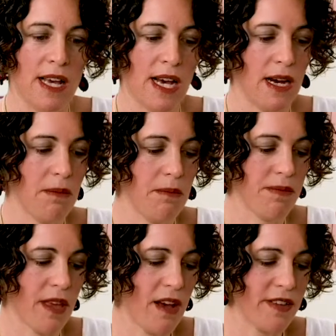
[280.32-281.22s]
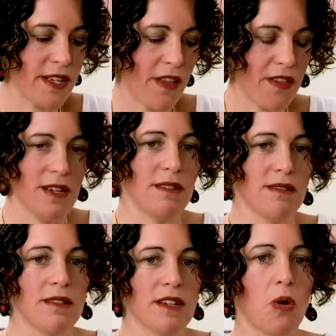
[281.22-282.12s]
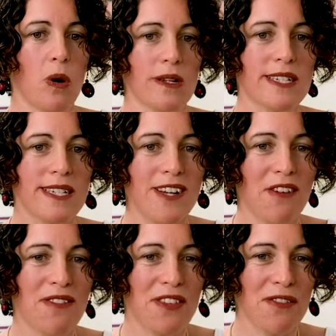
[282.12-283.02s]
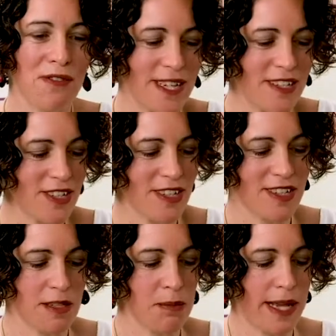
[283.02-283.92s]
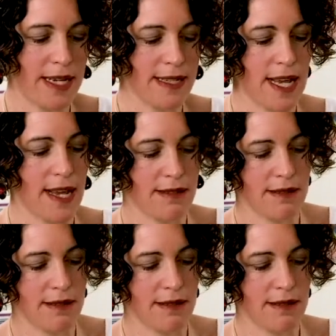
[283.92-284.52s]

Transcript: another quantity of in the fridge. Just pat it down,